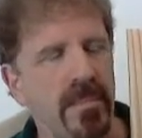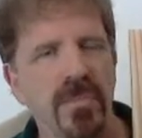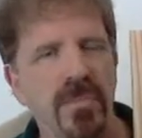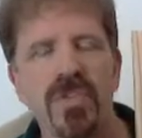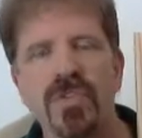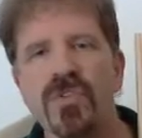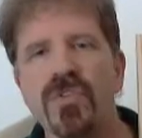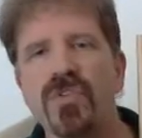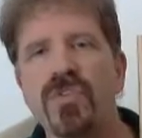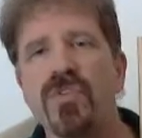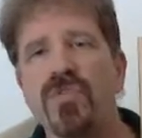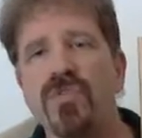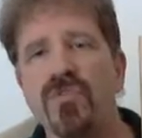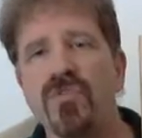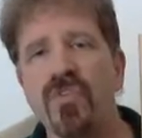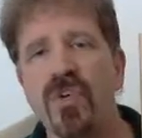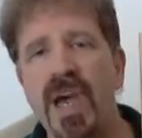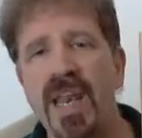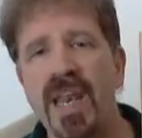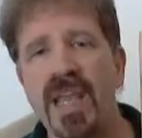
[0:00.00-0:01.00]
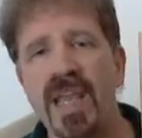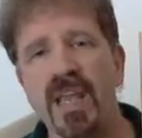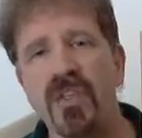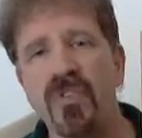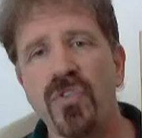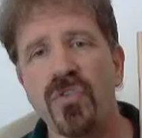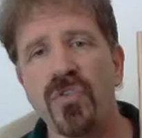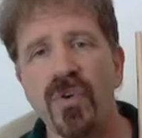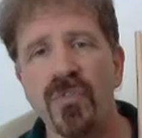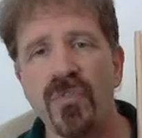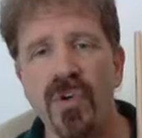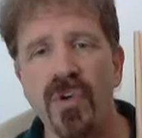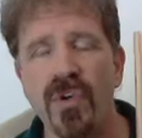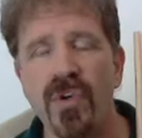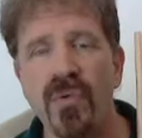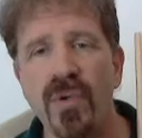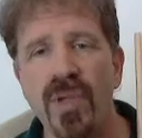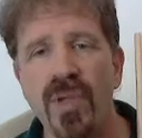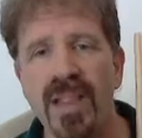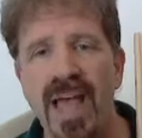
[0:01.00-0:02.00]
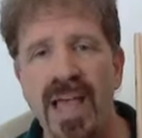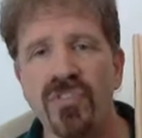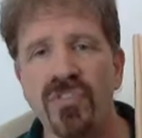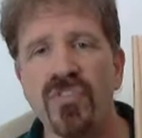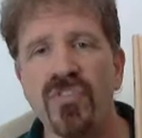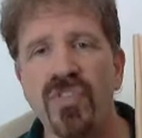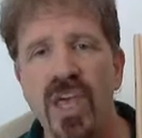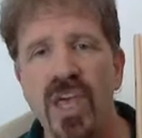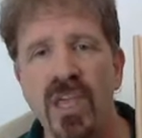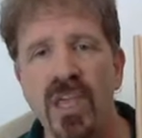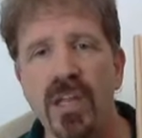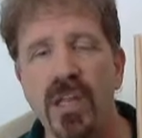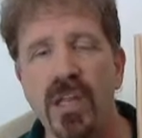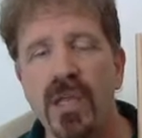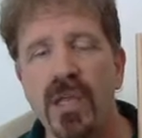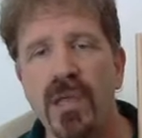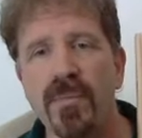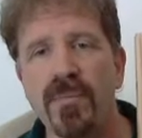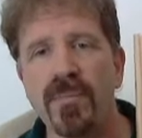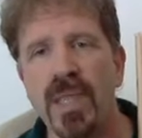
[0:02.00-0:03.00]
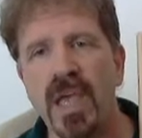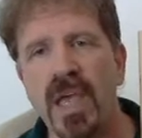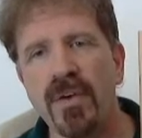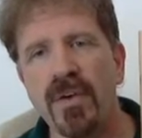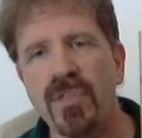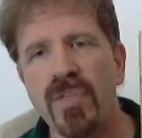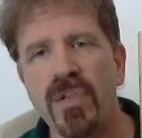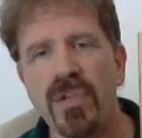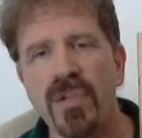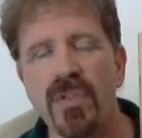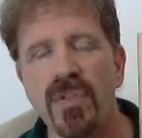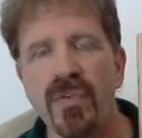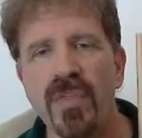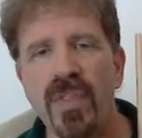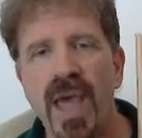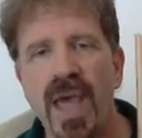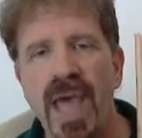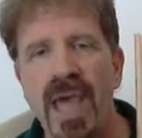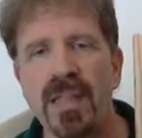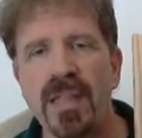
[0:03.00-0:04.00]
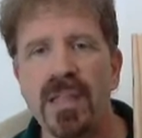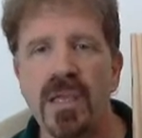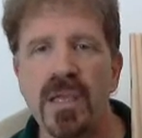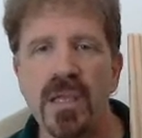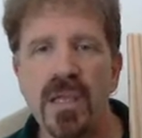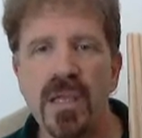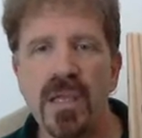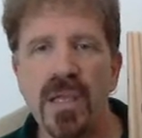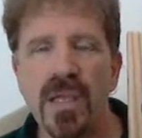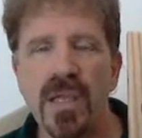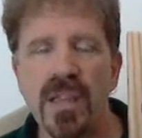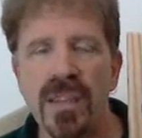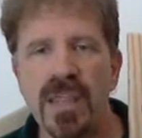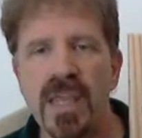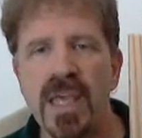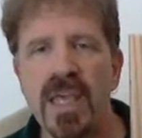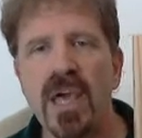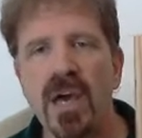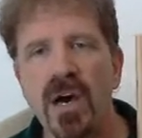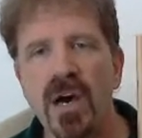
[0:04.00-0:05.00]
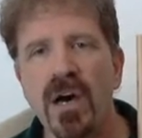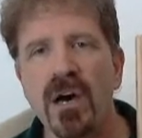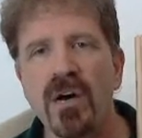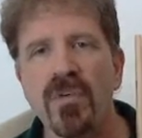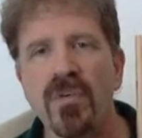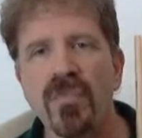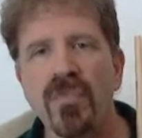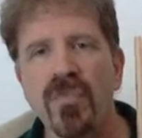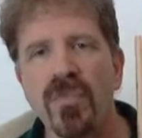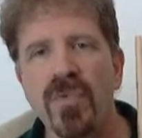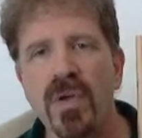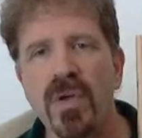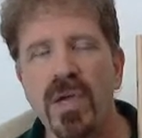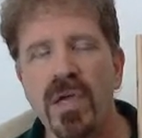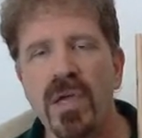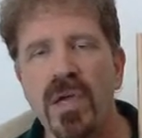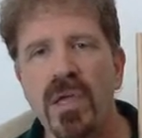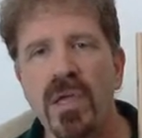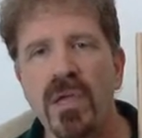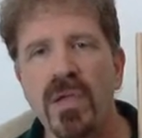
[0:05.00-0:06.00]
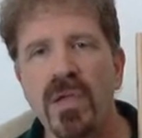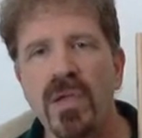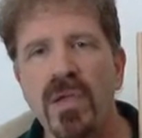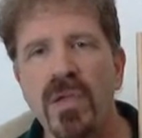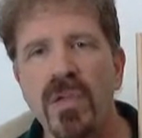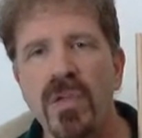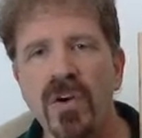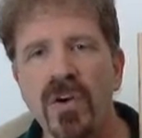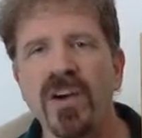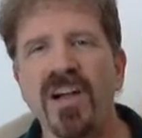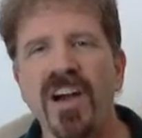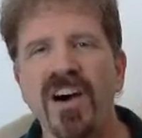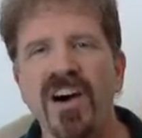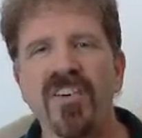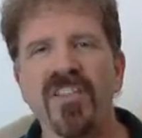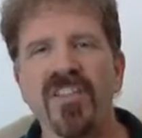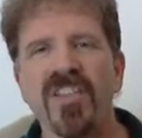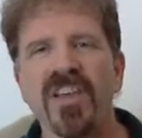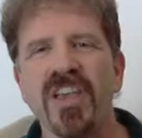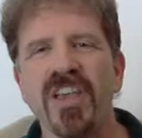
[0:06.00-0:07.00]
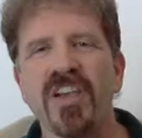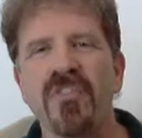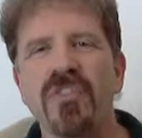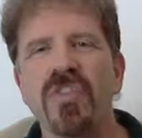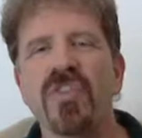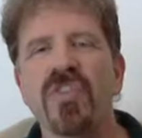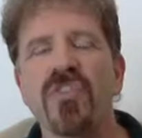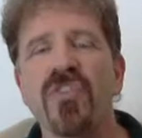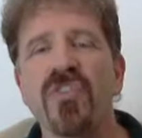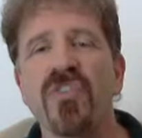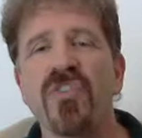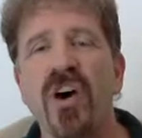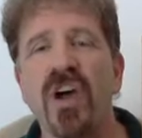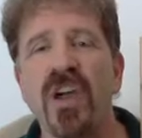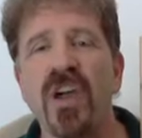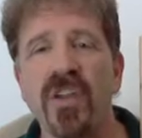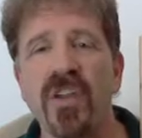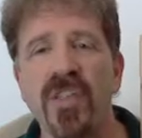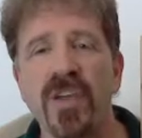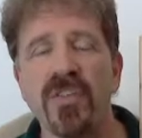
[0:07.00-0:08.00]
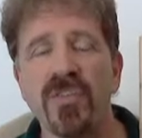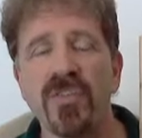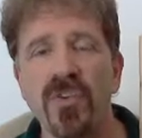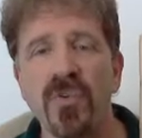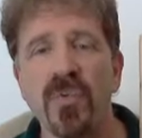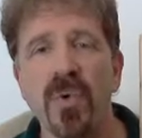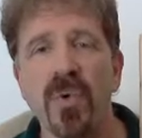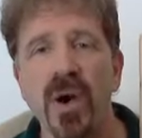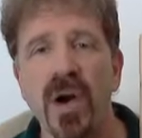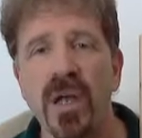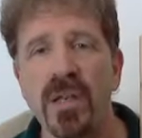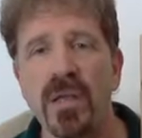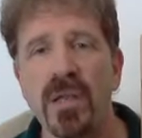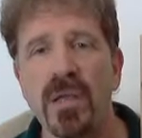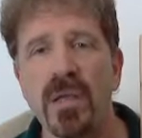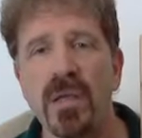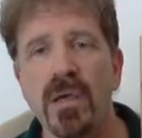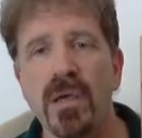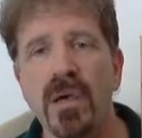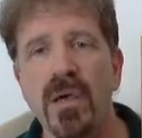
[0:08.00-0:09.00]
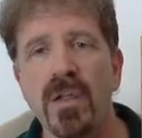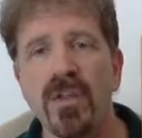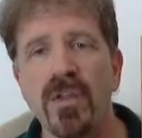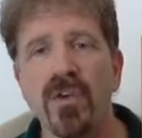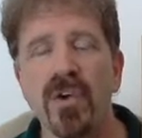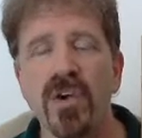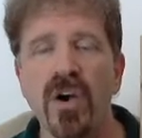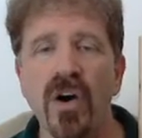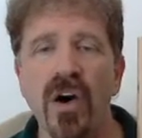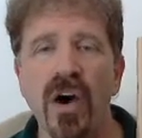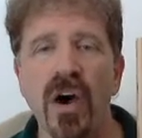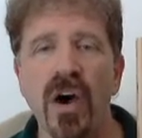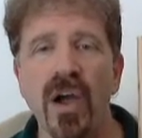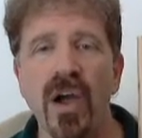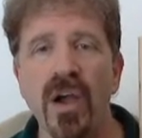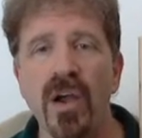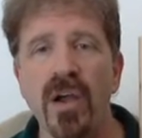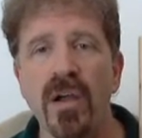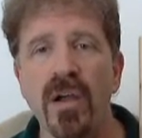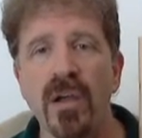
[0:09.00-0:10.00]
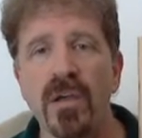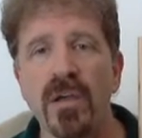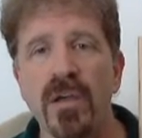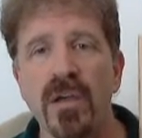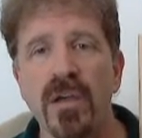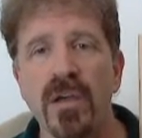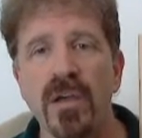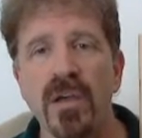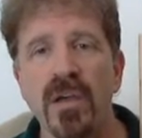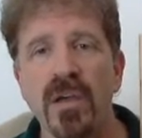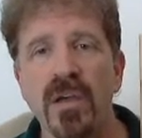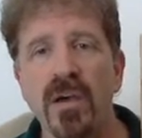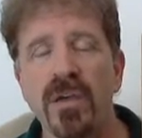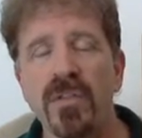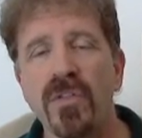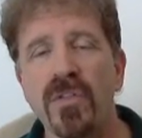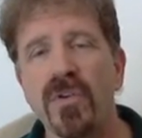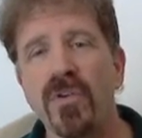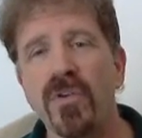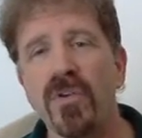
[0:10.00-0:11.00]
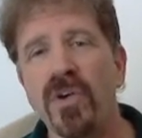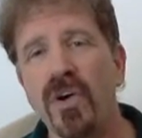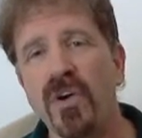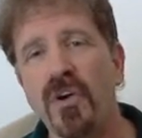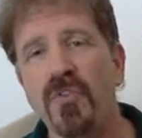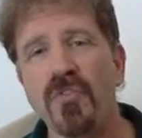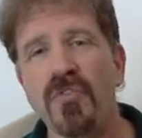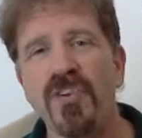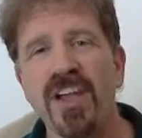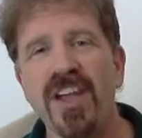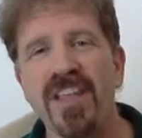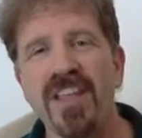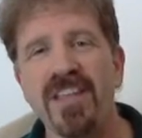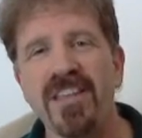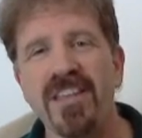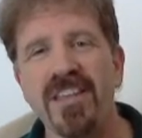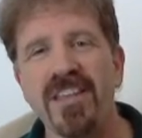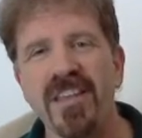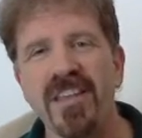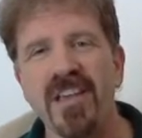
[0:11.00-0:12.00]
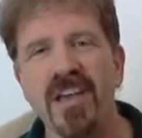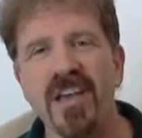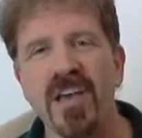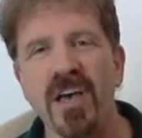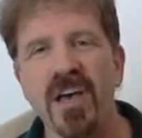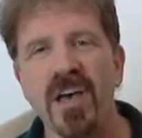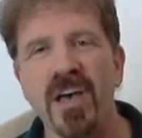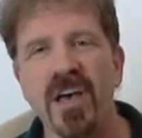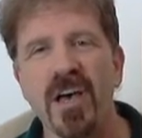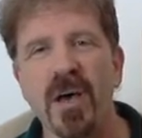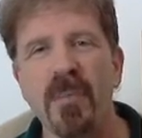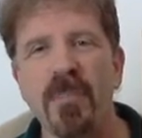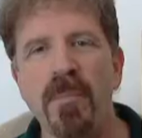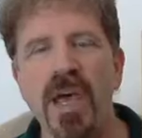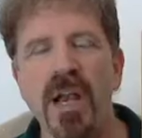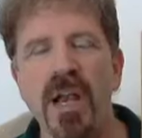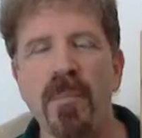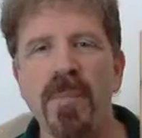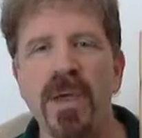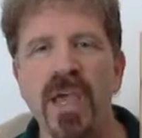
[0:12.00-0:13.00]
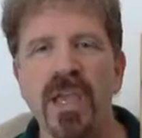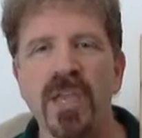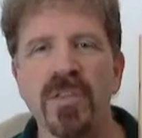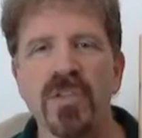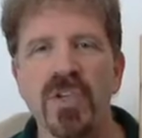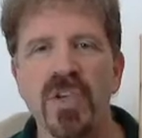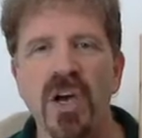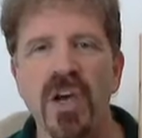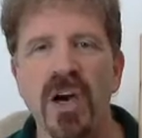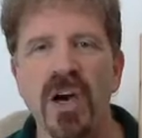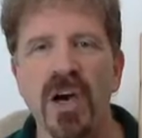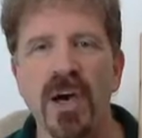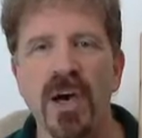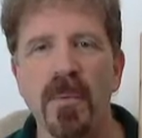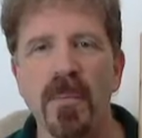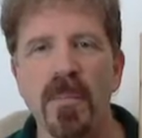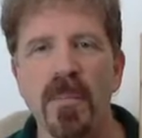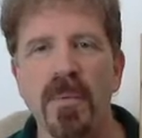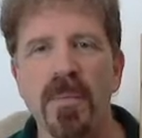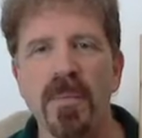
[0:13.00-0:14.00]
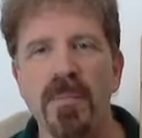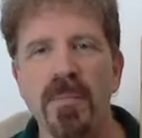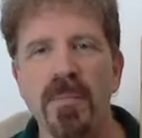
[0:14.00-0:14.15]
just try to get into a very relaxed state. After you do that, think of your goal. Think of the desire that you want. A new car, a new girlfriend, a better paying job,